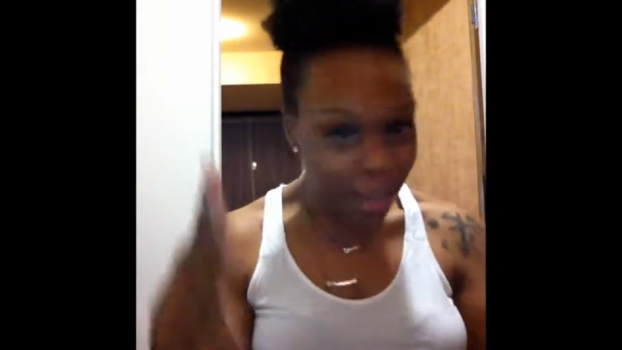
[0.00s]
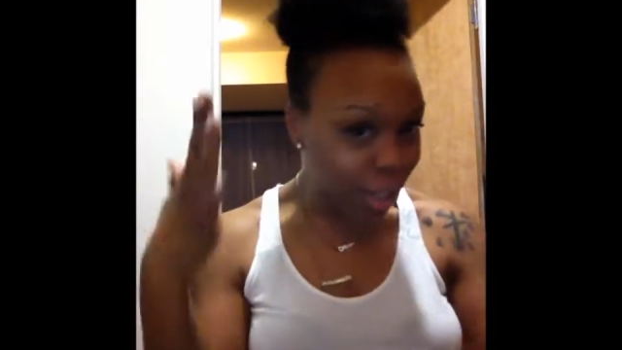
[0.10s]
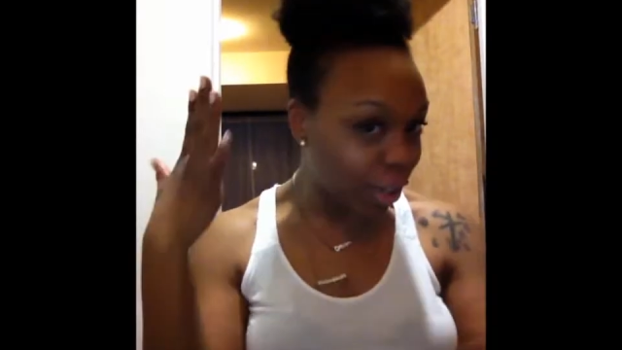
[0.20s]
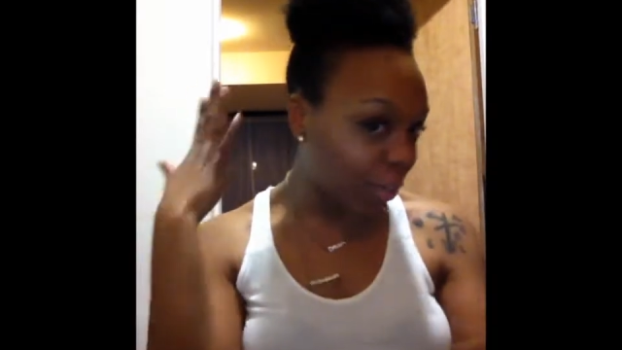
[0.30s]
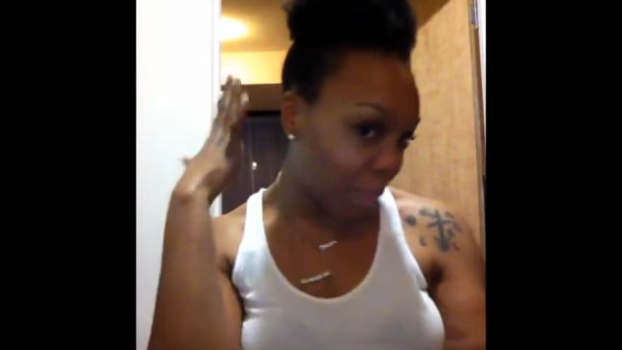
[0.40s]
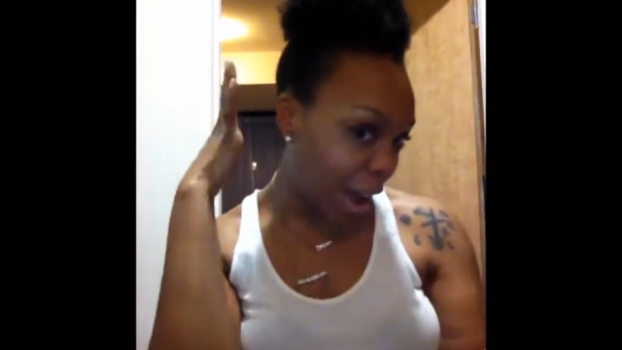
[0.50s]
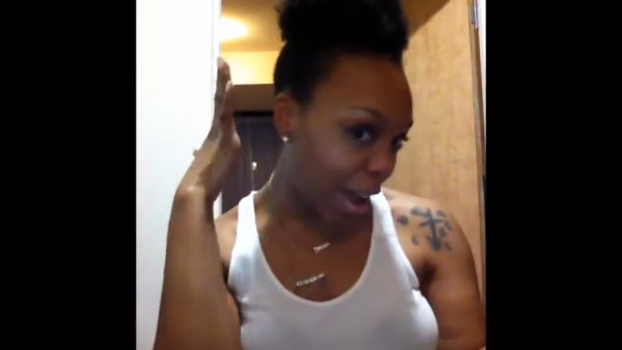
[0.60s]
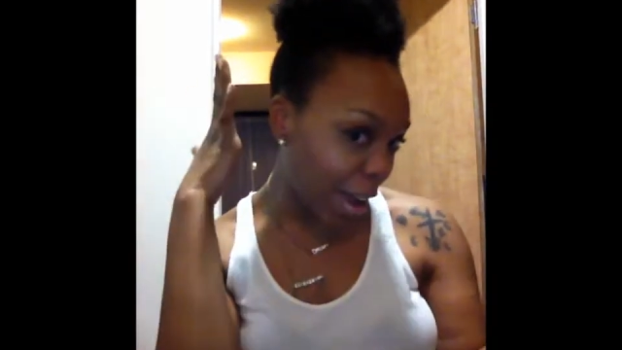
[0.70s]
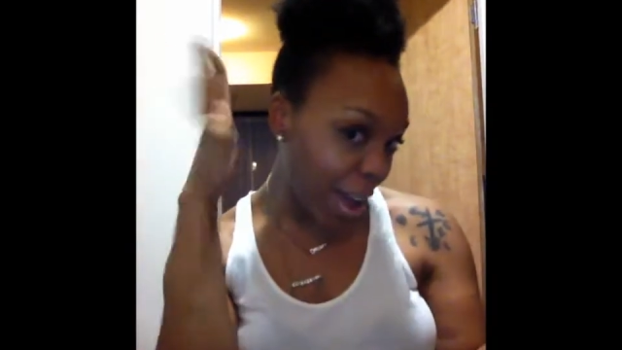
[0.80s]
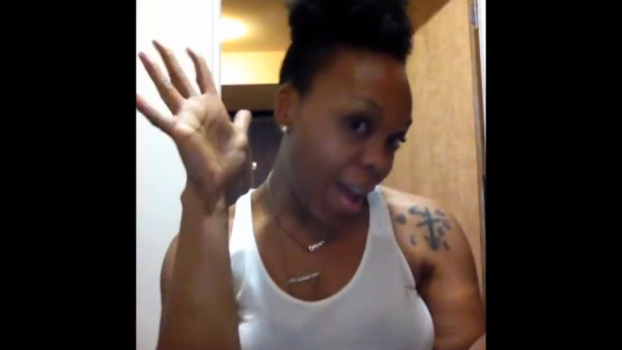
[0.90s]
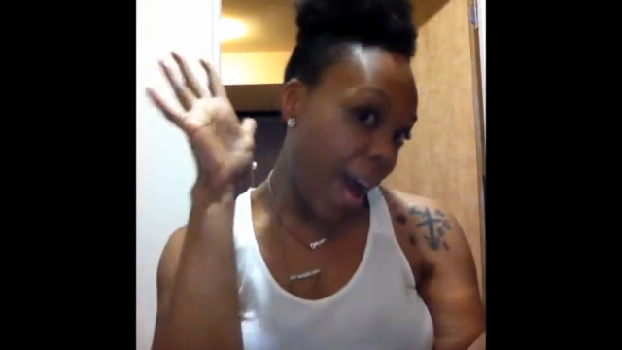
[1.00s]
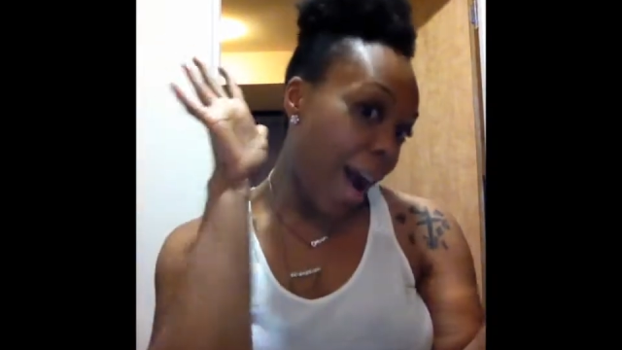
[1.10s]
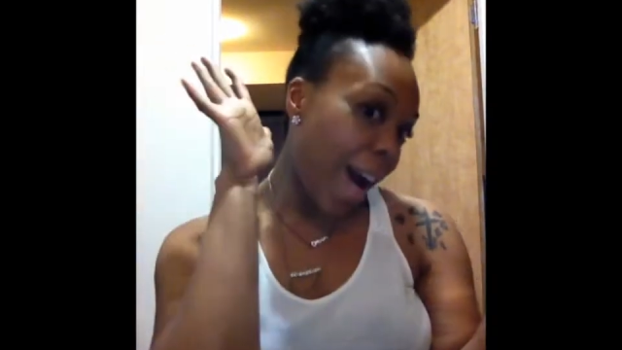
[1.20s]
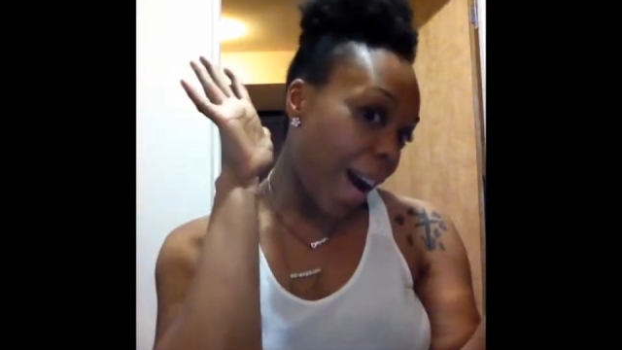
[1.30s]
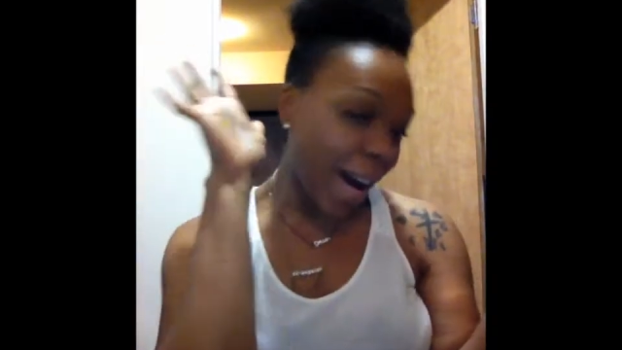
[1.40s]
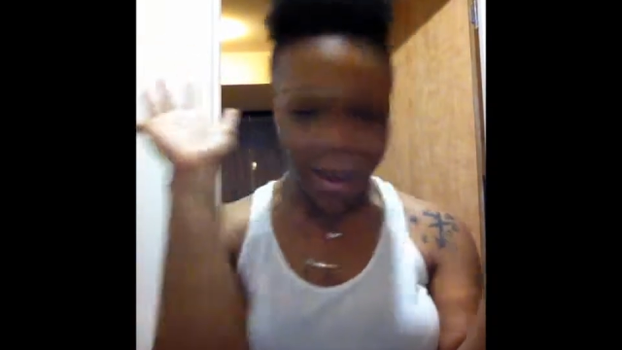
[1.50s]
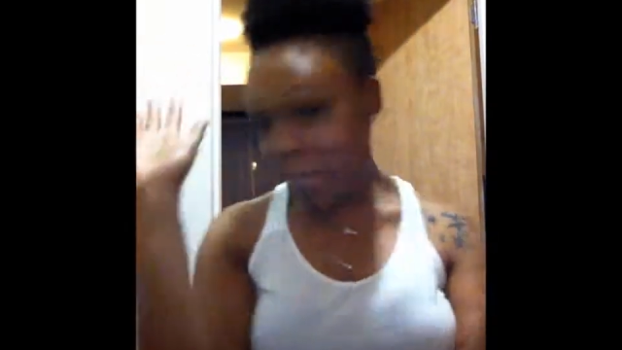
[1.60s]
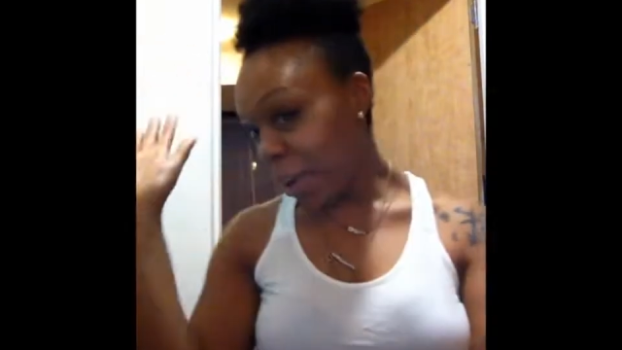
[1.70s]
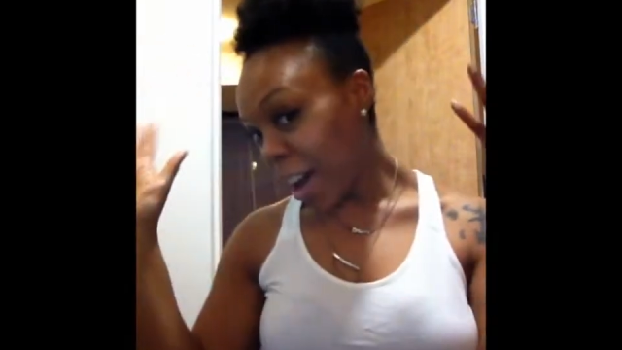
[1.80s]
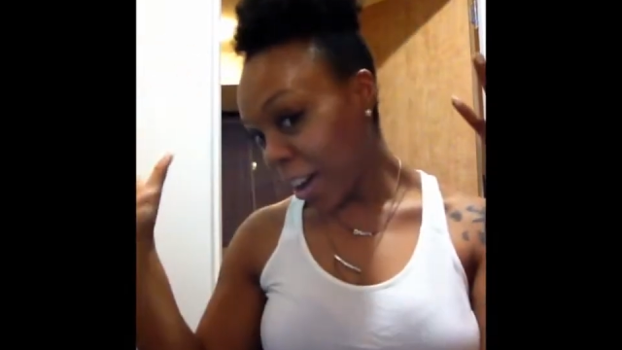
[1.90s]
achieve my high
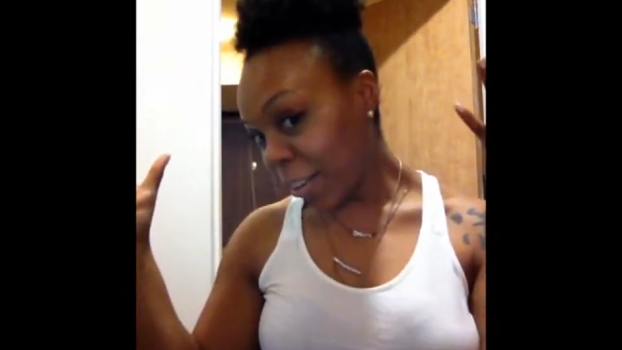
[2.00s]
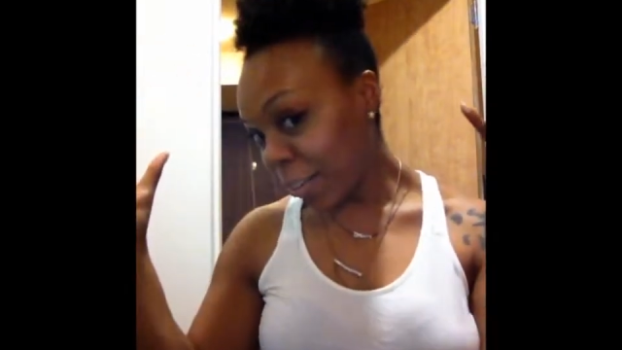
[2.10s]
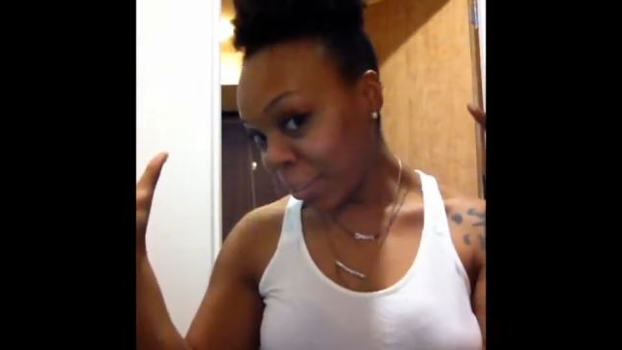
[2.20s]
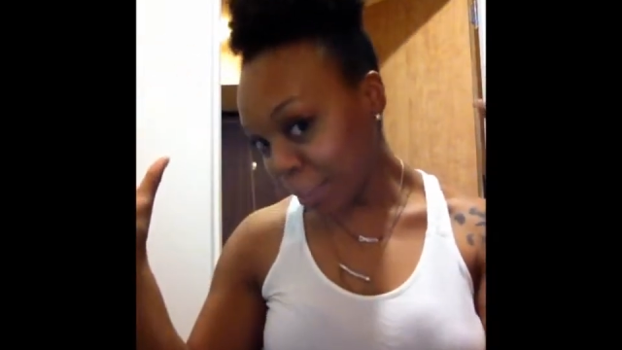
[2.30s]
puff.